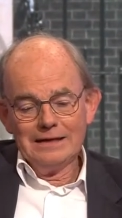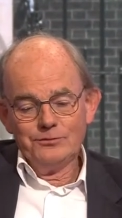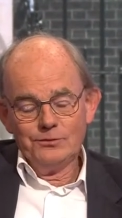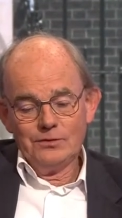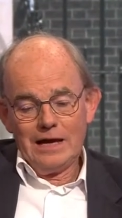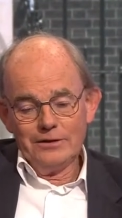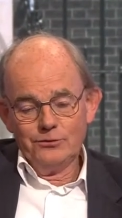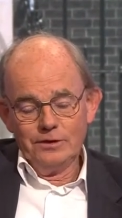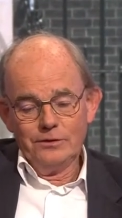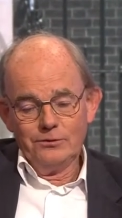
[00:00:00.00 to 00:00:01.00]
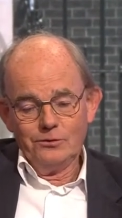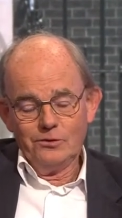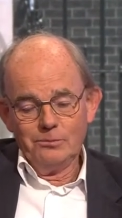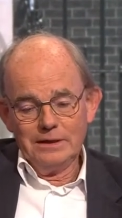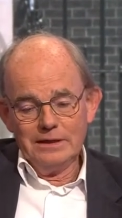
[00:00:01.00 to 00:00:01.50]
I see this as
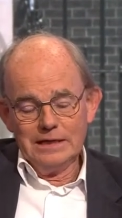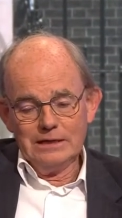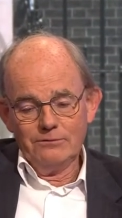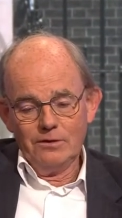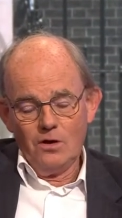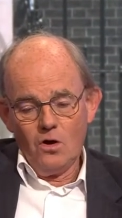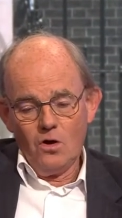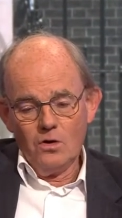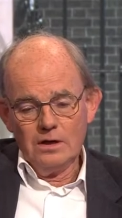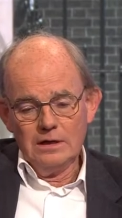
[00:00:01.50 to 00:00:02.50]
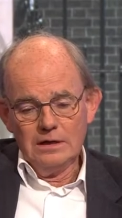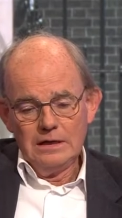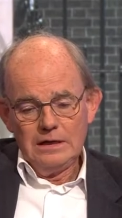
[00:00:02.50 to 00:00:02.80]
the beginning of a long,